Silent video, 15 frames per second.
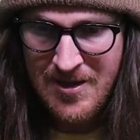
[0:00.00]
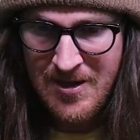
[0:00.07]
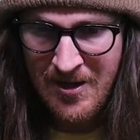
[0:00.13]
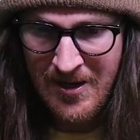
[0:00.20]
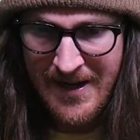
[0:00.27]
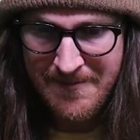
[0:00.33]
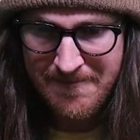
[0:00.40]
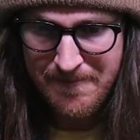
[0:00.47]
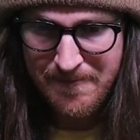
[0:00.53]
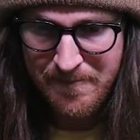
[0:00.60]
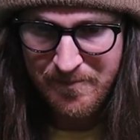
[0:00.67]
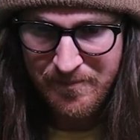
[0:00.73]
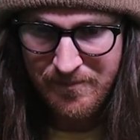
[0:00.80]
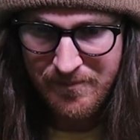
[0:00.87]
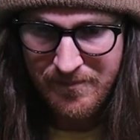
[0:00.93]
All right.
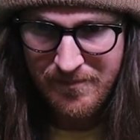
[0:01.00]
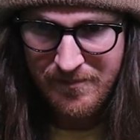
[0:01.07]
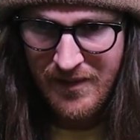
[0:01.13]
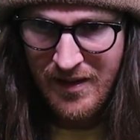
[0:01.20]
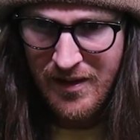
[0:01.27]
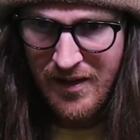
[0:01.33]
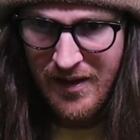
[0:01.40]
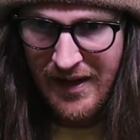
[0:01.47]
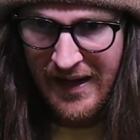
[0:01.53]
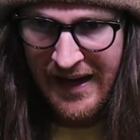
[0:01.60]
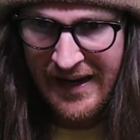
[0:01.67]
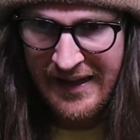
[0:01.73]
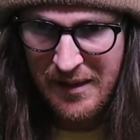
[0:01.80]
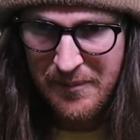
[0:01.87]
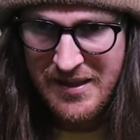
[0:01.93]

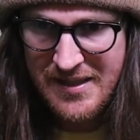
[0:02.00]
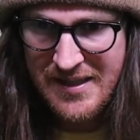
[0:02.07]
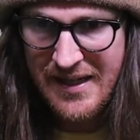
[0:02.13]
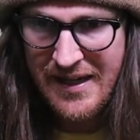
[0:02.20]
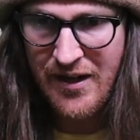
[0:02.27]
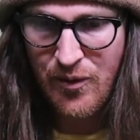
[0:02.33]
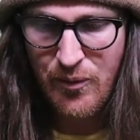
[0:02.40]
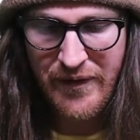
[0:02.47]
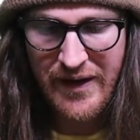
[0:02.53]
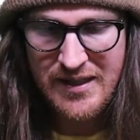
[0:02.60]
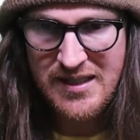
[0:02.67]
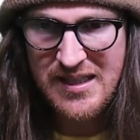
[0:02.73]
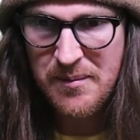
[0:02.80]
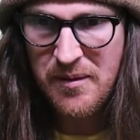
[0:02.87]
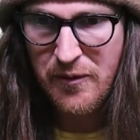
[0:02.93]
And let me see here, we've got
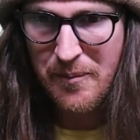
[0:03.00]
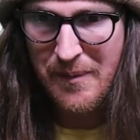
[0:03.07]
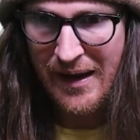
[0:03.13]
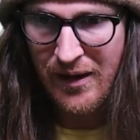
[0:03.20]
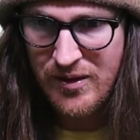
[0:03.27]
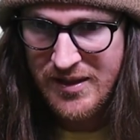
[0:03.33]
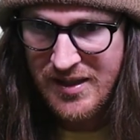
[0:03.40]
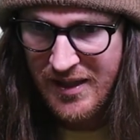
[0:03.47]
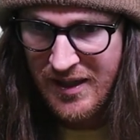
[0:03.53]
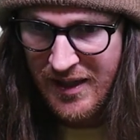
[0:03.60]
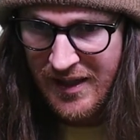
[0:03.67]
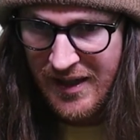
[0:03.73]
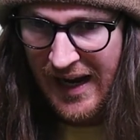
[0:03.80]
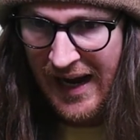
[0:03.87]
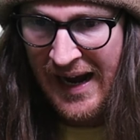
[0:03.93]
sum of amount.
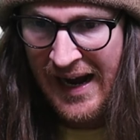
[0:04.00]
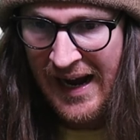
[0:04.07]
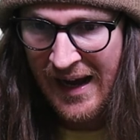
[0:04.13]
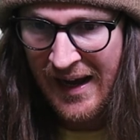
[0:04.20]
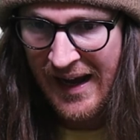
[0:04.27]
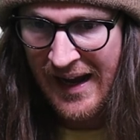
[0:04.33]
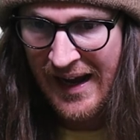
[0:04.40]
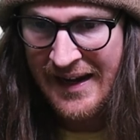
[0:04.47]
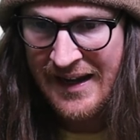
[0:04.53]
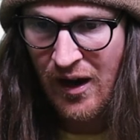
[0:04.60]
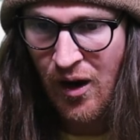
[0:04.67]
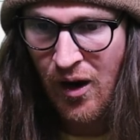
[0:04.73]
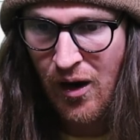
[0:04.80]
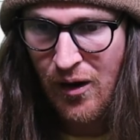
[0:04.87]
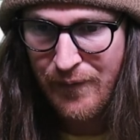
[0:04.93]
Hide
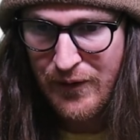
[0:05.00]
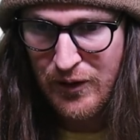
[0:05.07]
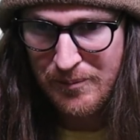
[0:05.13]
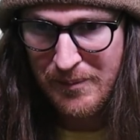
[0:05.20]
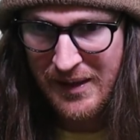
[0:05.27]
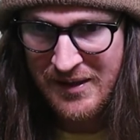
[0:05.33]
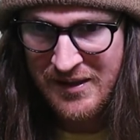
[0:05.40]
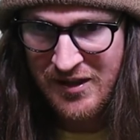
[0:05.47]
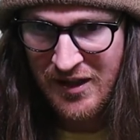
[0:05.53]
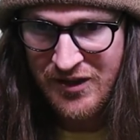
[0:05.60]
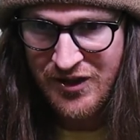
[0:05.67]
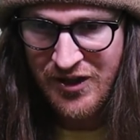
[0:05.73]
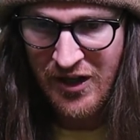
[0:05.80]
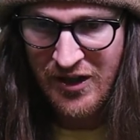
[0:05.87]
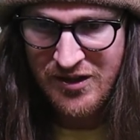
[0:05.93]
all field buttons on
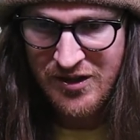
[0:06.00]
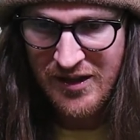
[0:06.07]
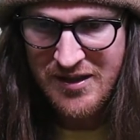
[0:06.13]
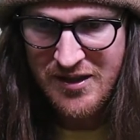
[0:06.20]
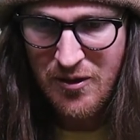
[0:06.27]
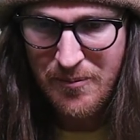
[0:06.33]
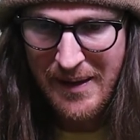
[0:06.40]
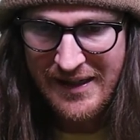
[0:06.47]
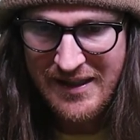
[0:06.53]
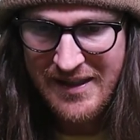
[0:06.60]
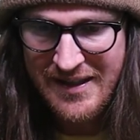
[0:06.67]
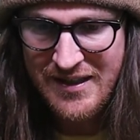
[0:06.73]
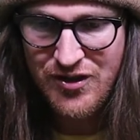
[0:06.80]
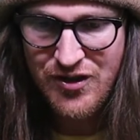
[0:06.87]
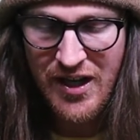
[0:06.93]
chart. So let's go back to the
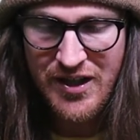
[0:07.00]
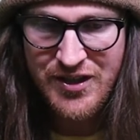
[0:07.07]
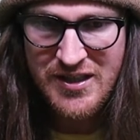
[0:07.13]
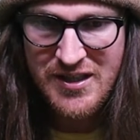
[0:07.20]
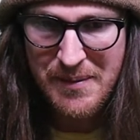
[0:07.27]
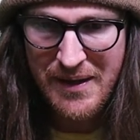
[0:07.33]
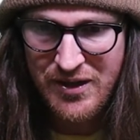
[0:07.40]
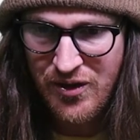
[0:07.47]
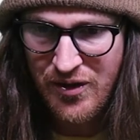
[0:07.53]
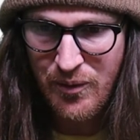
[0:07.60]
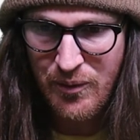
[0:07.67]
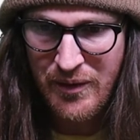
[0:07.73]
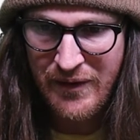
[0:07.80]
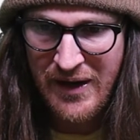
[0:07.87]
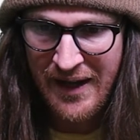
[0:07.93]
instructions, make sure that
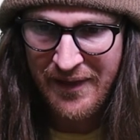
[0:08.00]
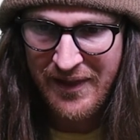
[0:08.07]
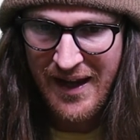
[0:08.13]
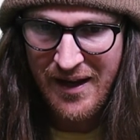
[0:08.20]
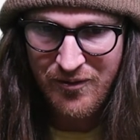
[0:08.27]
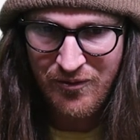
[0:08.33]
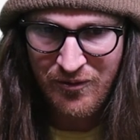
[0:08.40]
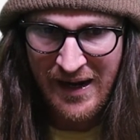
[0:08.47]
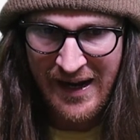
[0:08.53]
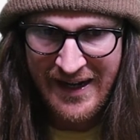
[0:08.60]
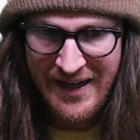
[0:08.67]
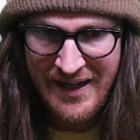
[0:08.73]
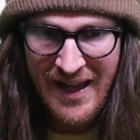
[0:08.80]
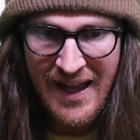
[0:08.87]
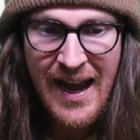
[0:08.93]
we've got that
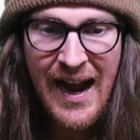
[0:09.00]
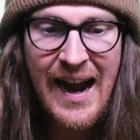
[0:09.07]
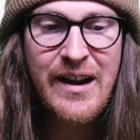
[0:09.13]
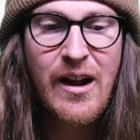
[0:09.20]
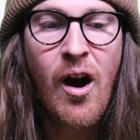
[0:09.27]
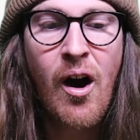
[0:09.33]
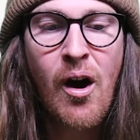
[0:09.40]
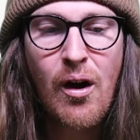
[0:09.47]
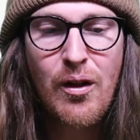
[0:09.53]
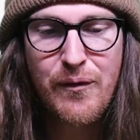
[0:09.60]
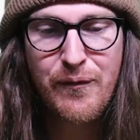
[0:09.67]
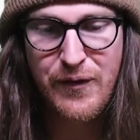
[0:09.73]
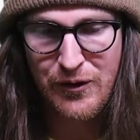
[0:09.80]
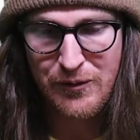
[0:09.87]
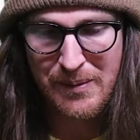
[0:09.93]
right. Hide all the
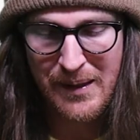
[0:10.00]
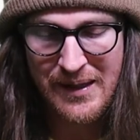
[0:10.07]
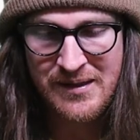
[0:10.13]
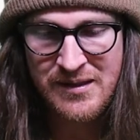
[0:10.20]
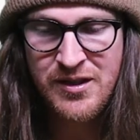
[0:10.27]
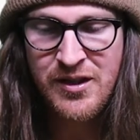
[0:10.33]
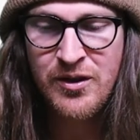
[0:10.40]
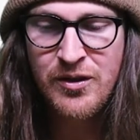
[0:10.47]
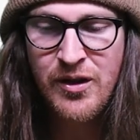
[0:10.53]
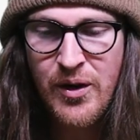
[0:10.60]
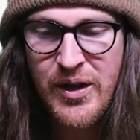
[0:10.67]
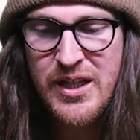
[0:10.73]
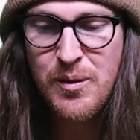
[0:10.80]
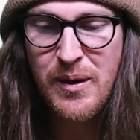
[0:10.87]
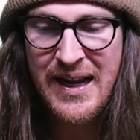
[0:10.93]
field buttons. So you'll
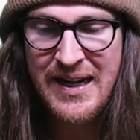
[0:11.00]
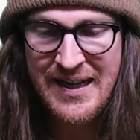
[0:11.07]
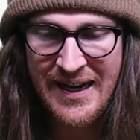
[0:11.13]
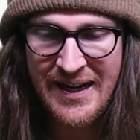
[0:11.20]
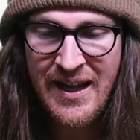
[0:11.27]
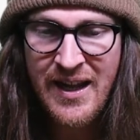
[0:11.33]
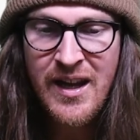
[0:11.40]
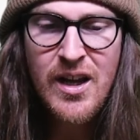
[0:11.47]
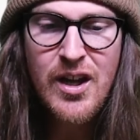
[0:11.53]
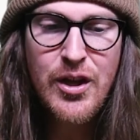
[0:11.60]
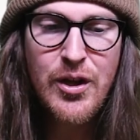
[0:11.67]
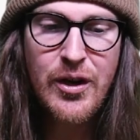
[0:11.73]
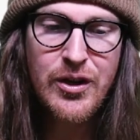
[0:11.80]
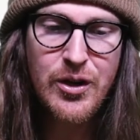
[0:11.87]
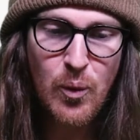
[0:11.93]
notice what I did. You
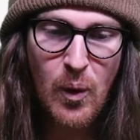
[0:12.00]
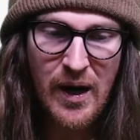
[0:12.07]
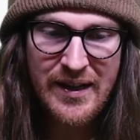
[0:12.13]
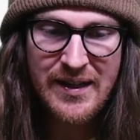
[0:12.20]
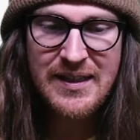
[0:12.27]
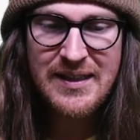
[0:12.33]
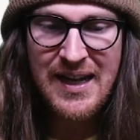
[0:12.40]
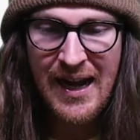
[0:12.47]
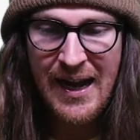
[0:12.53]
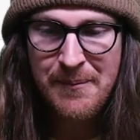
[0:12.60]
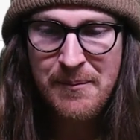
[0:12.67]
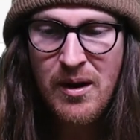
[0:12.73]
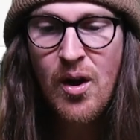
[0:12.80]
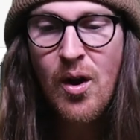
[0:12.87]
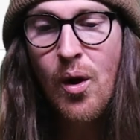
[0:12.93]
can do one at a
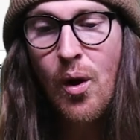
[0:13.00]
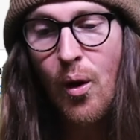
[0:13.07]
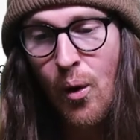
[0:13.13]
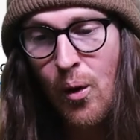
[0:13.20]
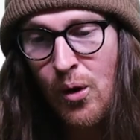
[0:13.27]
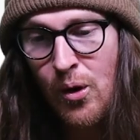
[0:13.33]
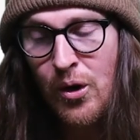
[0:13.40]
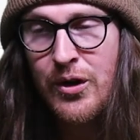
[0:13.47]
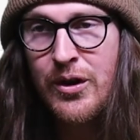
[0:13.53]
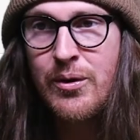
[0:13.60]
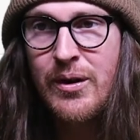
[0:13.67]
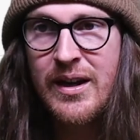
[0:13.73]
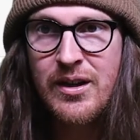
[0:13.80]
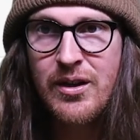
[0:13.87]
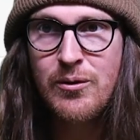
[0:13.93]
time, or you
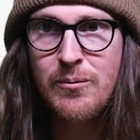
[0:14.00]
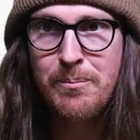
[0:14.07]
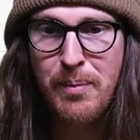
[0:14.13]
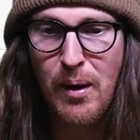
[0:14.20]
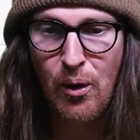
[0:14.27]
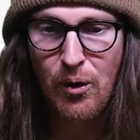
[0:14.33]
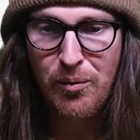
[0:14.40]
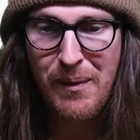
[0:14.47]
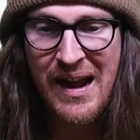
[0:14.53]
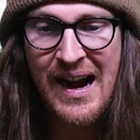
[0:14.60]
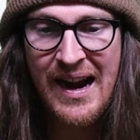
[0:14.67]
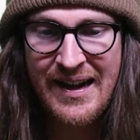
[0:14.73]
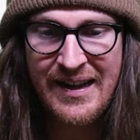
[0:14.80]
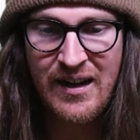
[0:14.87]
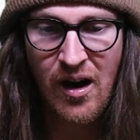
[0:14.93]
can do both by
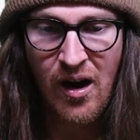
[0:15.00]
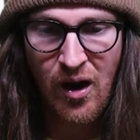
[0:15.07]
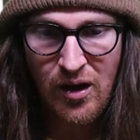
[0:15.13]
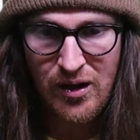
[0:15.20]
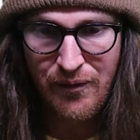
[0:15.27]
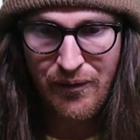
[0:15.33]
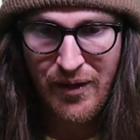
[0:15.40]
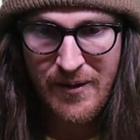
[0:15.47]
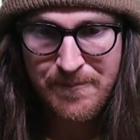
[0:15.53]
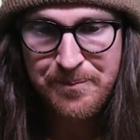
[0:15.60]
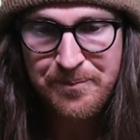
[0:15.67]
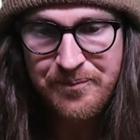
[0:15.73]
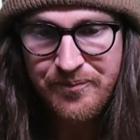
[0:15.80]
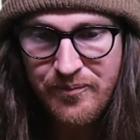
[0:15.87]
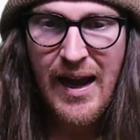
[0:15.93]
hiding all of them.
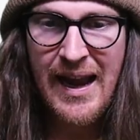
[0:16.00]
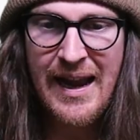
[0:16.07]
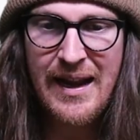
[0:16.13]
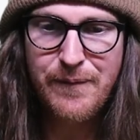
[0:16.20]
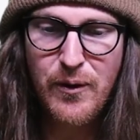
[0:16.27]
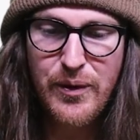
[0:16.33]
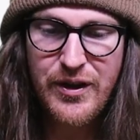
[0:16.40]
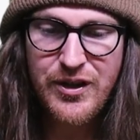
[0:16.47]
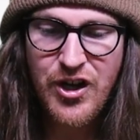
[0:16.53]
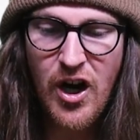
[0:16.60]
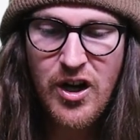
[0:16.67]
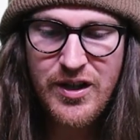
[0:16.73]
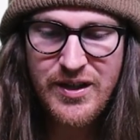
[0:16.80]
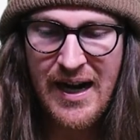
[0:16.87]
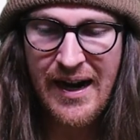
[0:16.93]
And for the
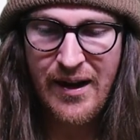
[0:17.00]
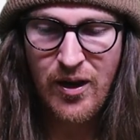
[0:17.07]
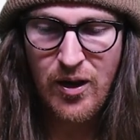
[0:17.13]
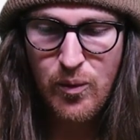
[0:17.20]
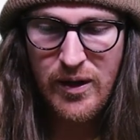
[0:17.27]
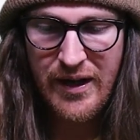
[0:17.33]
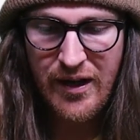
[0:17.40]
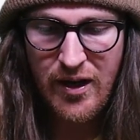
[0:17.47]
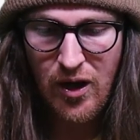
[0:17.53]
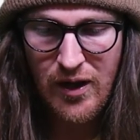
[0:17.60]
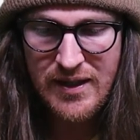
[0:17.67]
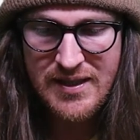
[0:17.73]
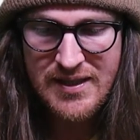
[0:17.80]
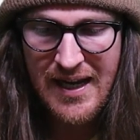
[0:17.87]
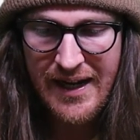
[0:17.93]
chart title, we're gonna call
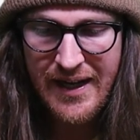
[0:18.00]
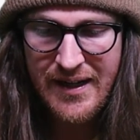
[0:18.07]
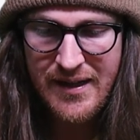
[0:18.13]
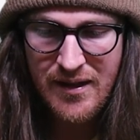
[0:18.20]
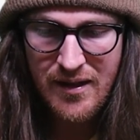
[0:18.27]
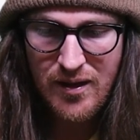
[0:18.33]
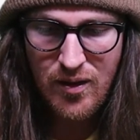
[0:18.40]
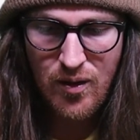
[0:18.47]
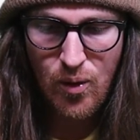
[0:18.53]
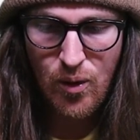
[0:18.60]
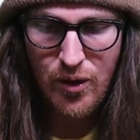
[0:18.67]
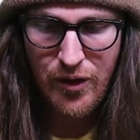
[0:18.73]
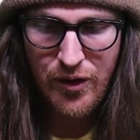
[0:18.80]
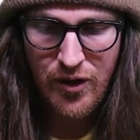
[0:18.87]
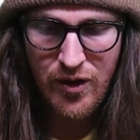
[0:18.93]
it Second
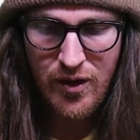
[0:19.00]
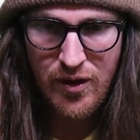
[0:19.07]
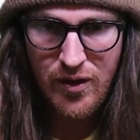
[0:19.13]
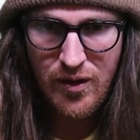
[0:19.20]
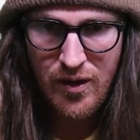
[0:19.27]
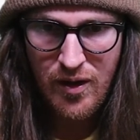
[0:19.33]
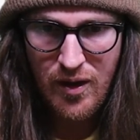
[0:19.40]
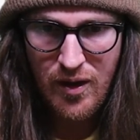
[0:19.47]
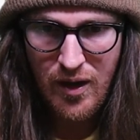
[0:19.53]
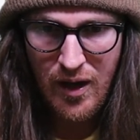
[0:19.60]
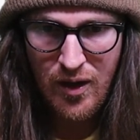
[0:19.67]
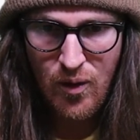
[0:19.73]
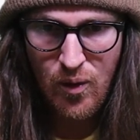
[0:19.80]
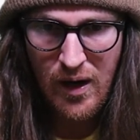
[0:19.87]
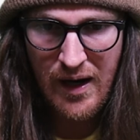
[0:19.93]
Quarter
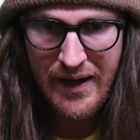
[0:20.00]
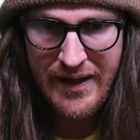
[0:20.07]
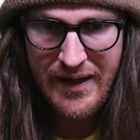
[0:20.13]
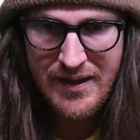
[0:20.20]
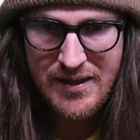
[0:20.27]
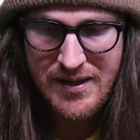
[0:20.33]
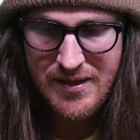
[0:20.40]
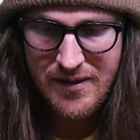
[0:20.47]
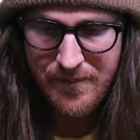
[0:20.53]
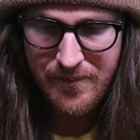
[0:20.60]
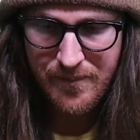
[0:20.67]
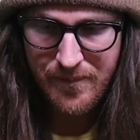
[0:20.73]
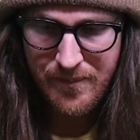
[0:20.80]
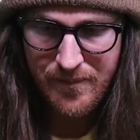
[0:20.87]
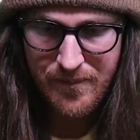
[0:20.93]
Aquatics
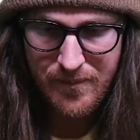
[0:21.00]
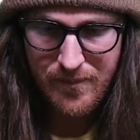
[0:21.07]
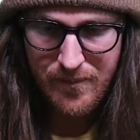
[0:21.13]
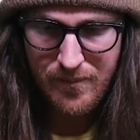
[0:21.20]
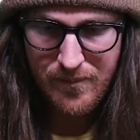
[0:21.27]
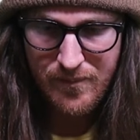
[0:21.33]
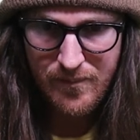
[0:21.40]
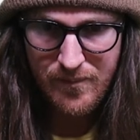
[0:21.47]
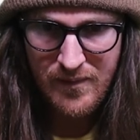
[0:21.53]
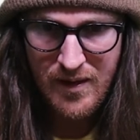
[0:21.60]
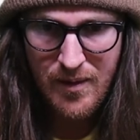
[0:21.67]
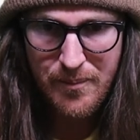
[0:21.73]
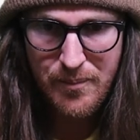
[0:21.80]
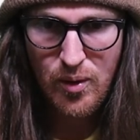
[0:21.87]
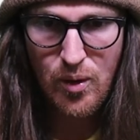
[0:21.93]

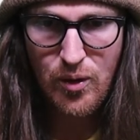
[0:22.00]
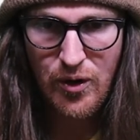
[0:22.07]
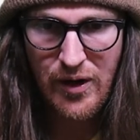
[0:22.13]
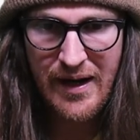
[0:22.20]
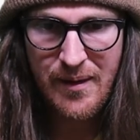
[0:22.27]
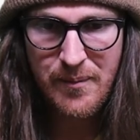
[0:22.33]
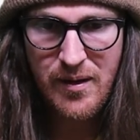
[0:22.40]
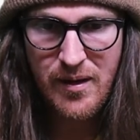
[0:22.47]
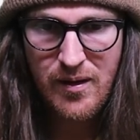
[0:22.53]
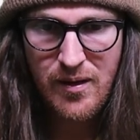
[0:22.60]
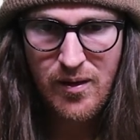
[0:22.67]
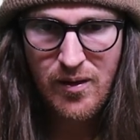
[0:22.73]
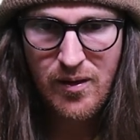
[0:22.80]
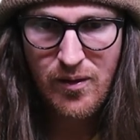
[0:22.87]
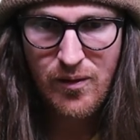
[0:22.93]
Program
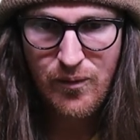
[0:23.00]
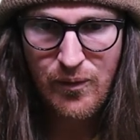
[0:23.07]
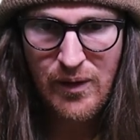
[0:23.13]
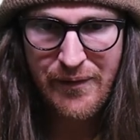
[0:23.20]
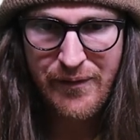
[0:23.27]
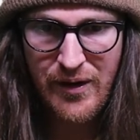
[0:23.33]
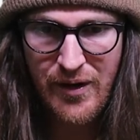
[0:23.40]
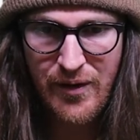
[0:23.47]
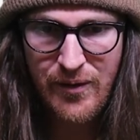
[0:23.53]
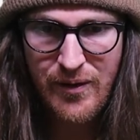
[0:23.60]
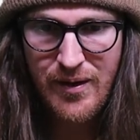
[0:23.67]
Revenue.